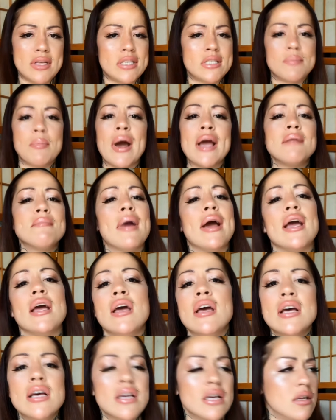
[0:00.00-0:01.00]
Despite my
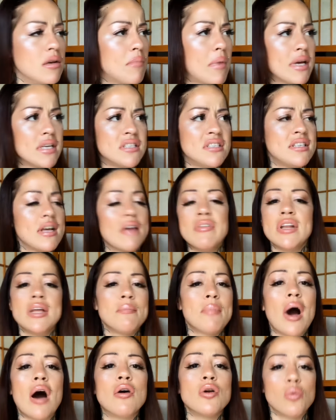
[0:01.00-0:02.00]

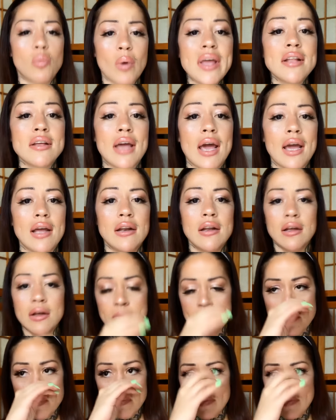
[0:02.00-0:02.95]
70-pound weight gain,